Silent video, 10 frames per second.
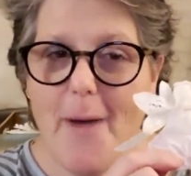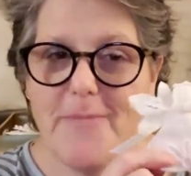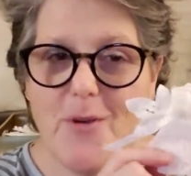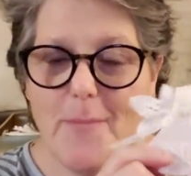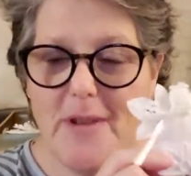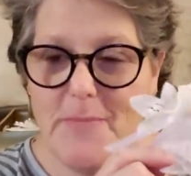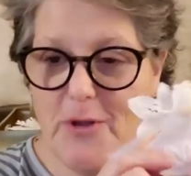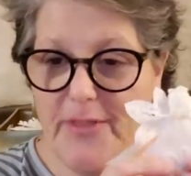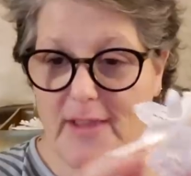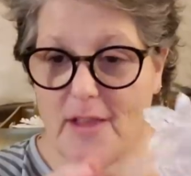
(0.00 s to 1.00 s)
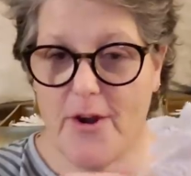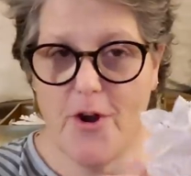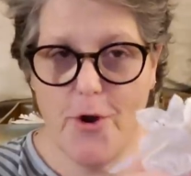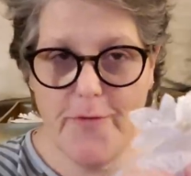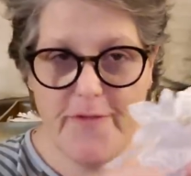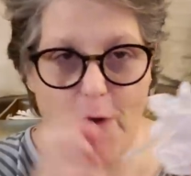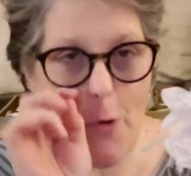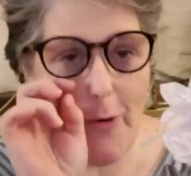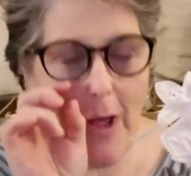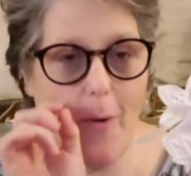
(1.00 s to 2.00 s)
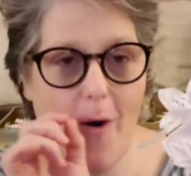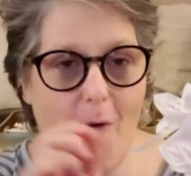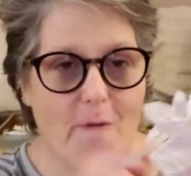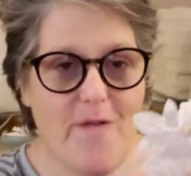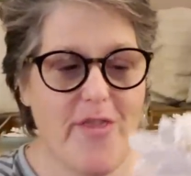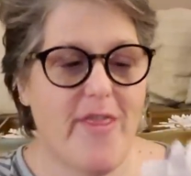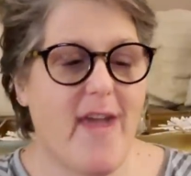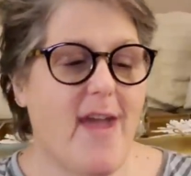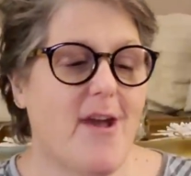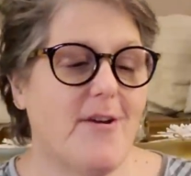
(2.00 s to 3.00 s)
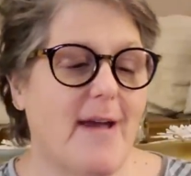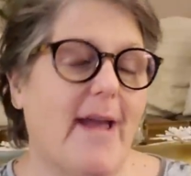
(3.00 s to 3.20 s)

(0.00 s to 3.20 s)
So I'm gonna put this on her photo over there.